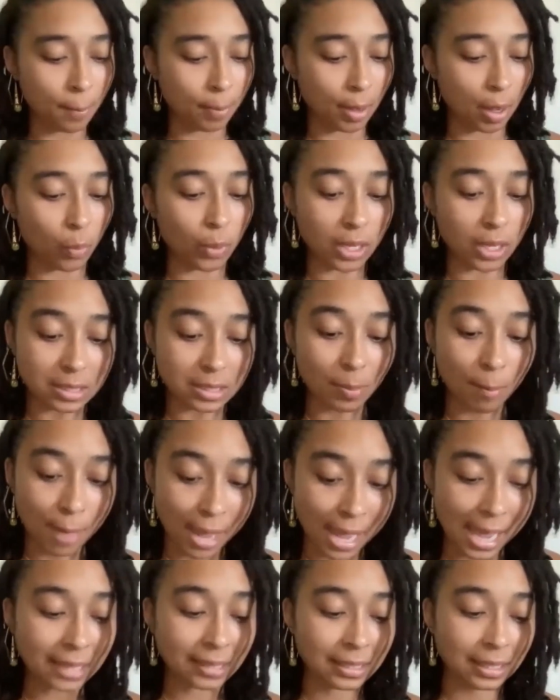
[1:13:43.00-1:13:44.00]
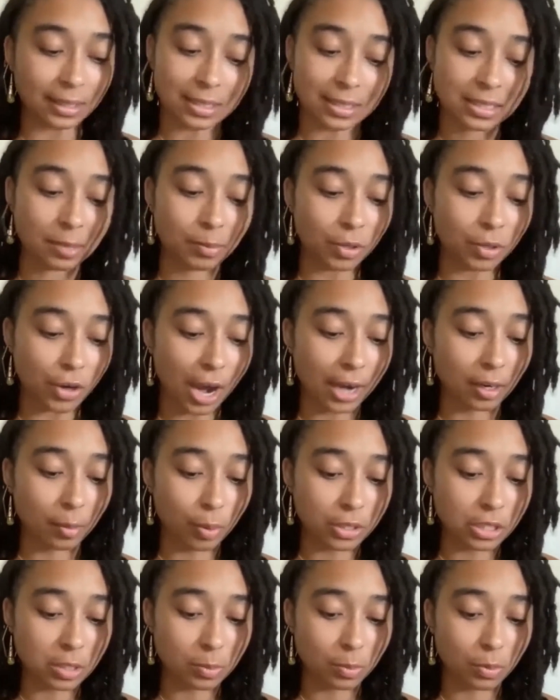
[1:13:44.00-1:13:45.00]
But we demand that these
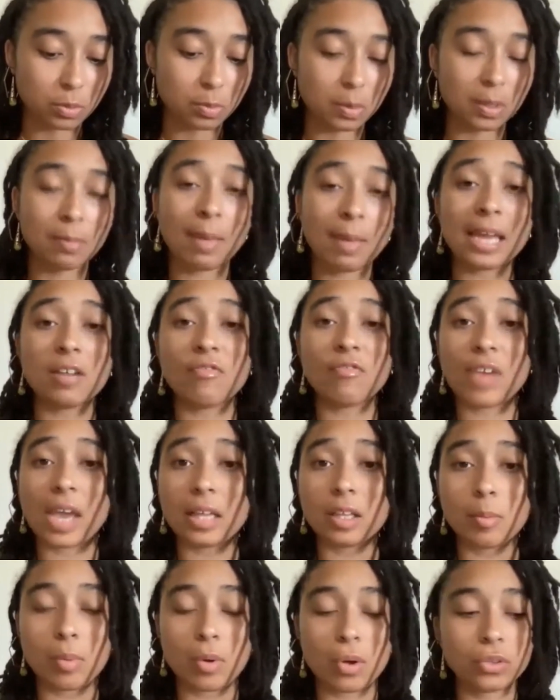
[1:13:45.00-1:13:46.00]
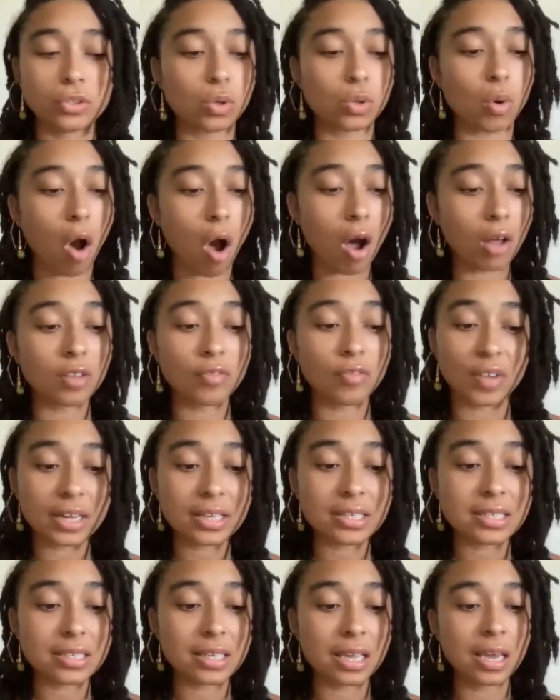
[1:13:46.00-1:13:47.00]
democratic principles be made available to all of
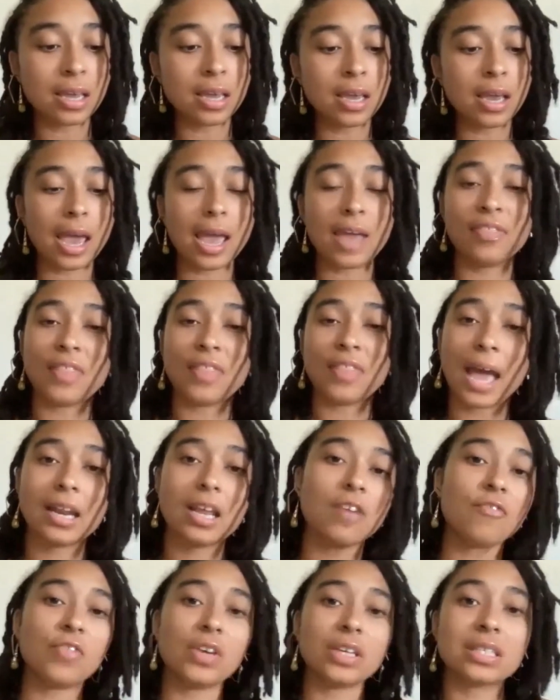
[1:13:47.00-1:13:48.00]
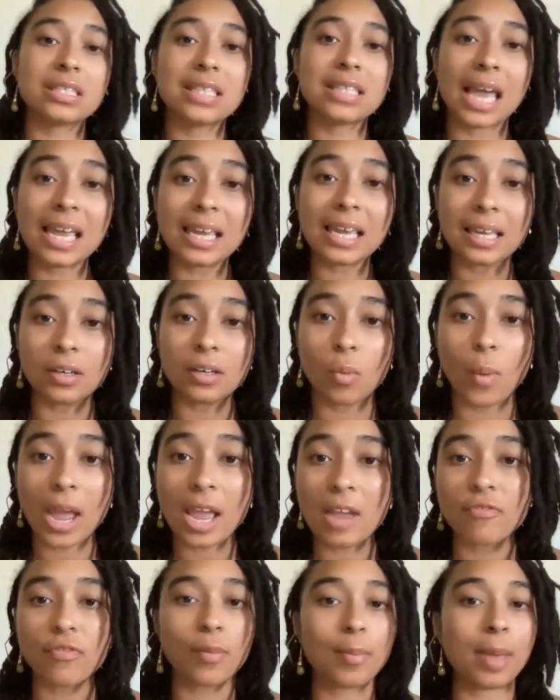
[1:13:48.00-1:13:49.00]
us, and that if it's taken
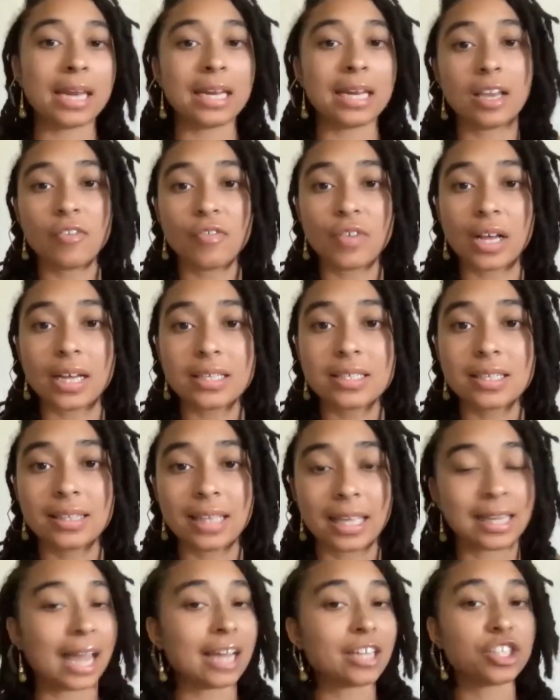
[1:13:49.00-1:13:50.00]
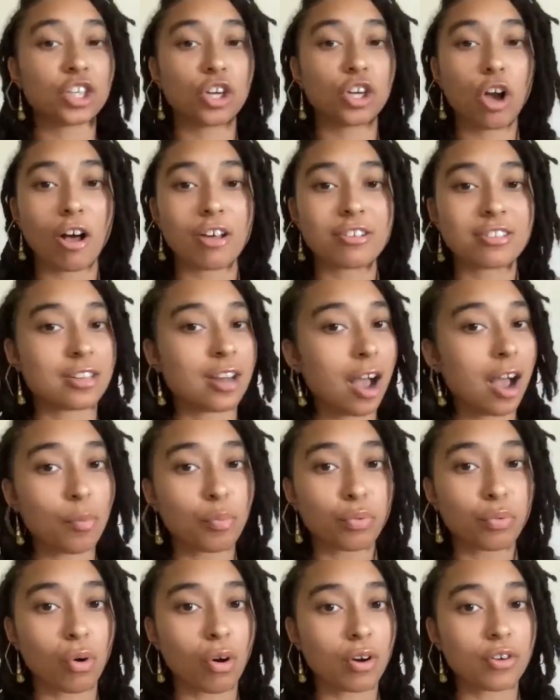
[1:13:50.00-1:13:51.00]
away from any of us, then that should cause an
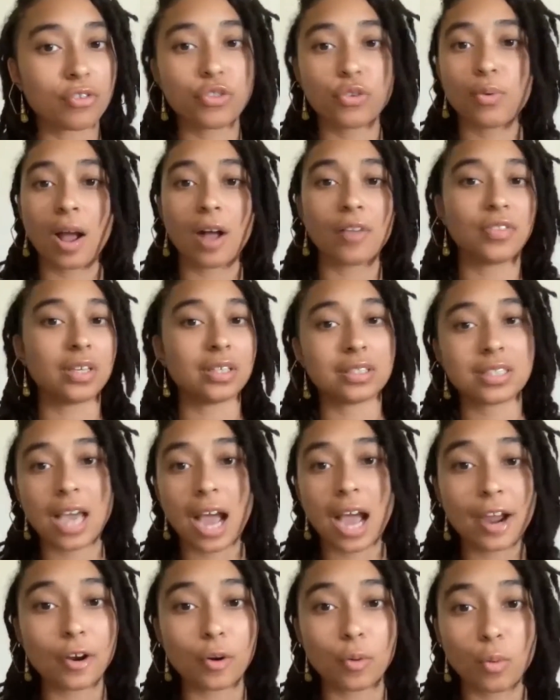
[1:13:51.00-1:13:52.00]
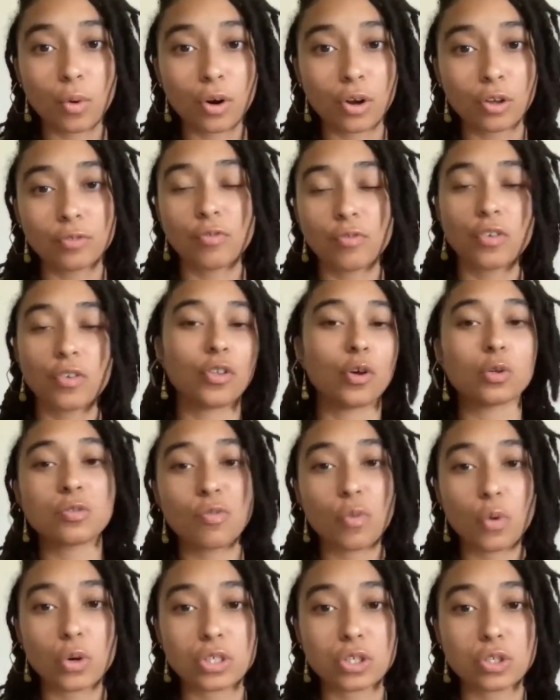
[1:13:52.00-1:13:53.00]
uproar throughout the entire world for
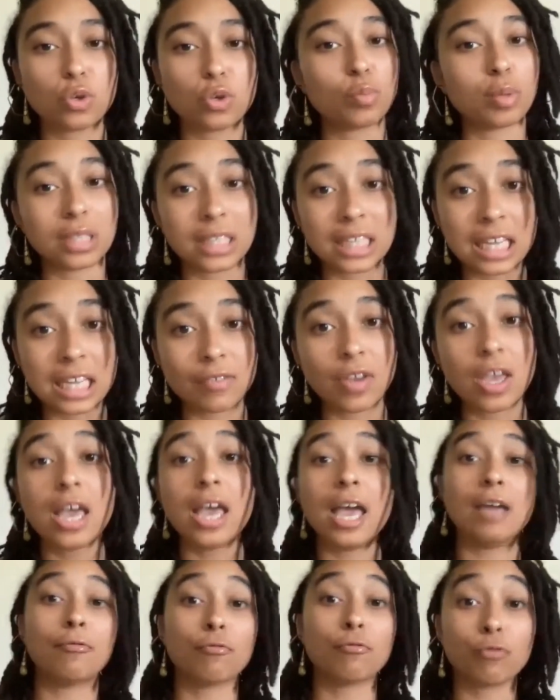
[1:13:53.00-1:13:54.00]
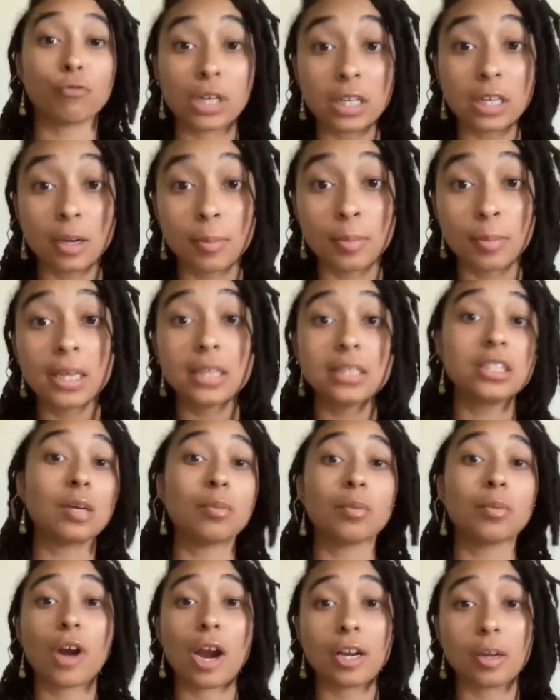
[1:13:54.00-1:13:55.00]
those forces who believe in freedom,
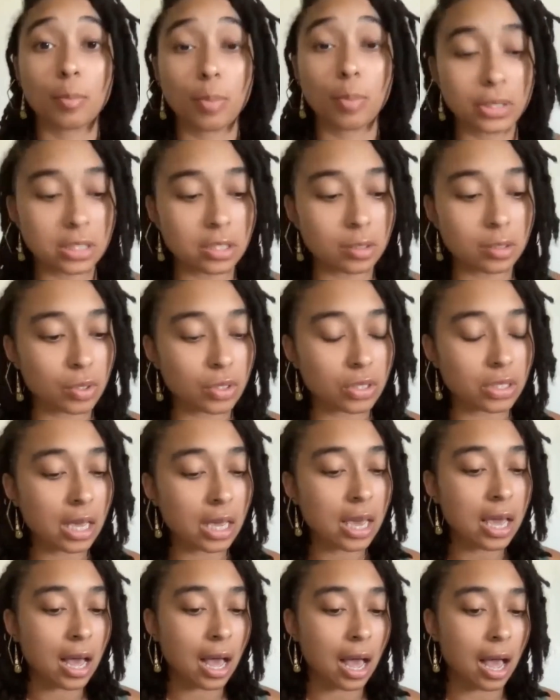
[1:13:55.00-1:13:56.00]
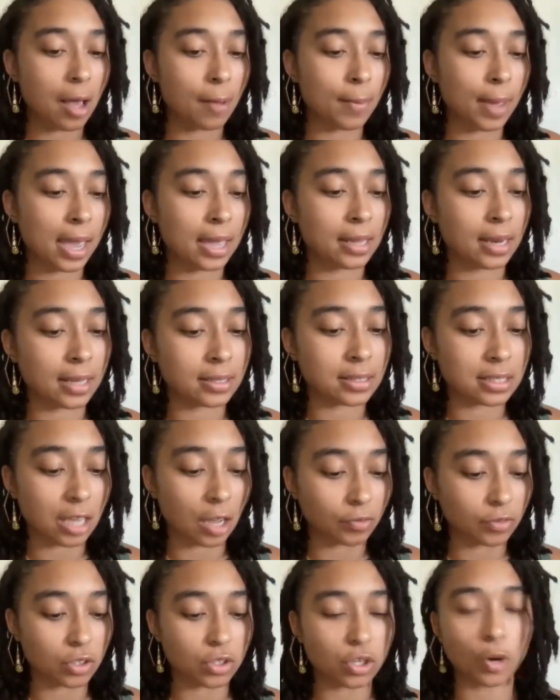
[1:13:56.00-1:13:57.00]
democratic principles, and
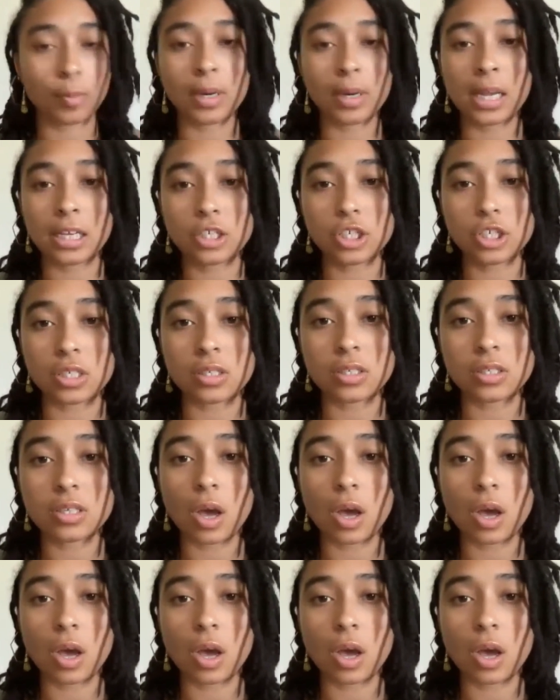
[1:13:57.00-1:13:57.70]
self-determination.